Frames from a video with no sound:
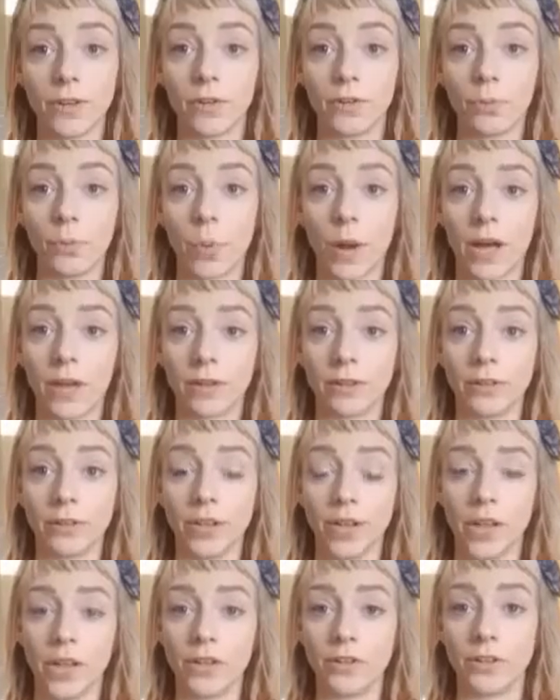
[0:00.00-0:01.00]
as well,
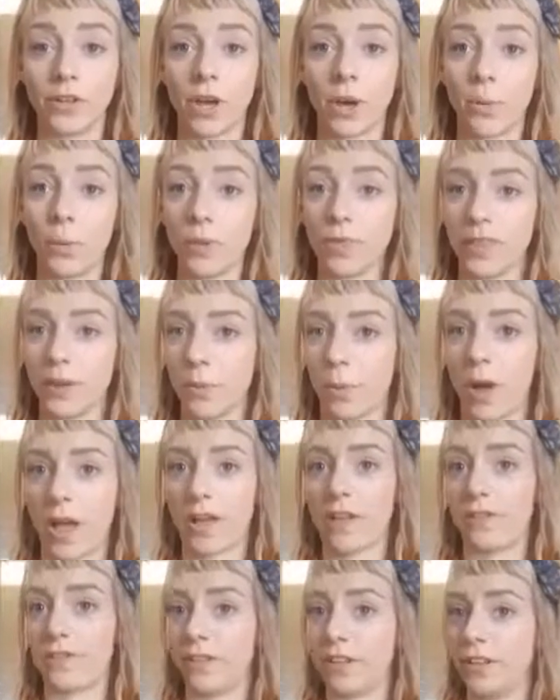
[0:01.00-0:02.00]
uh, to go with it,
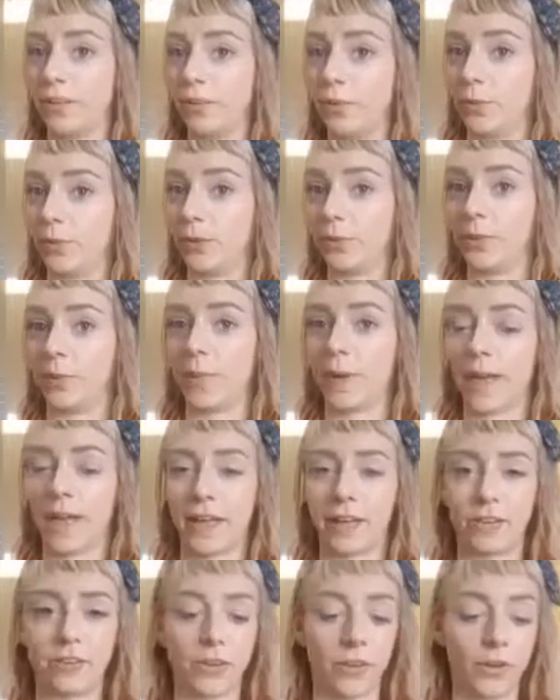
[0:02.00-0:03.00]
whatever it is you want to
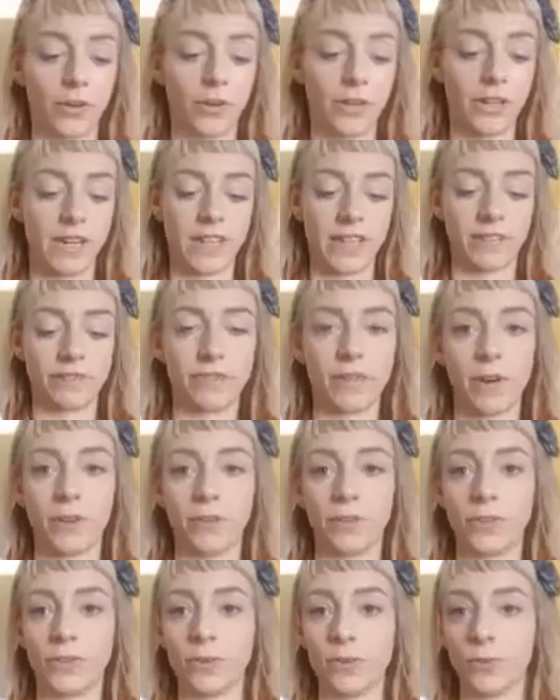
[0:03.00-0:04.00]
prepare. So you can either have
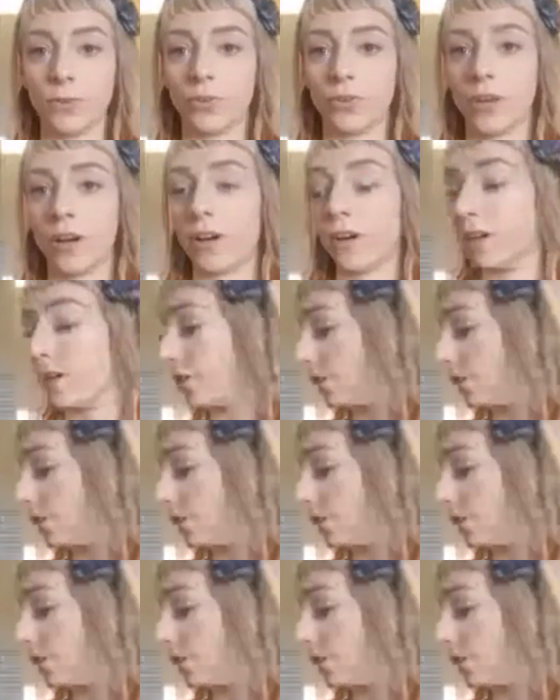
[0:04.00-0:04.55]
rice noodles. I